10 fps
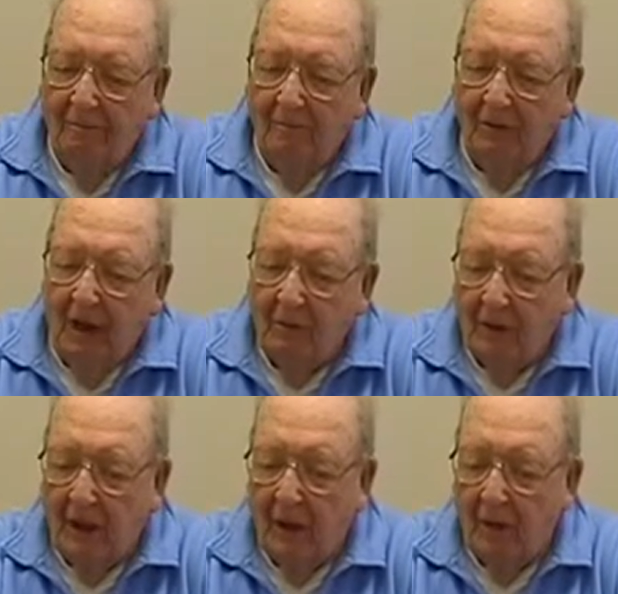that
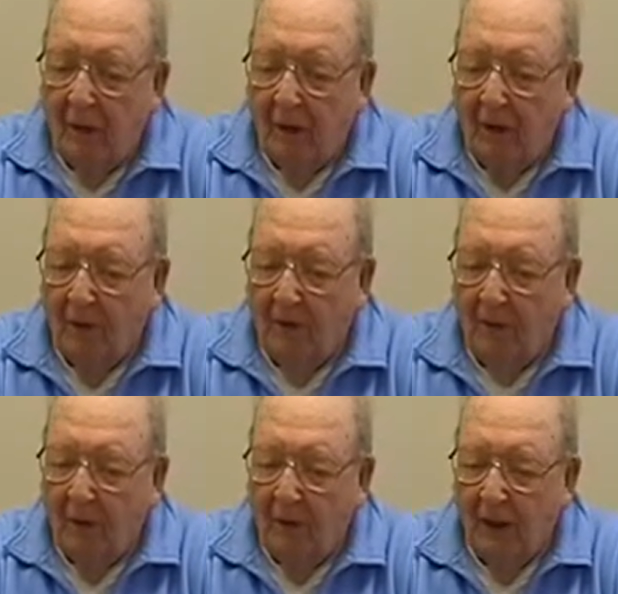was the other part of the
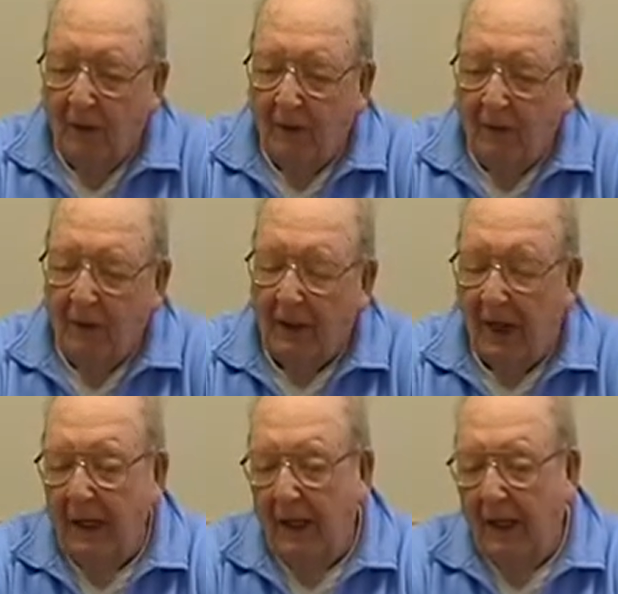story. Well,
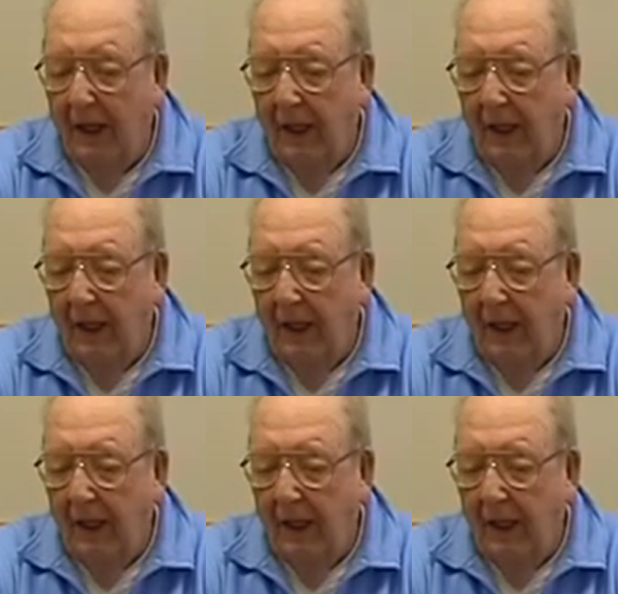then,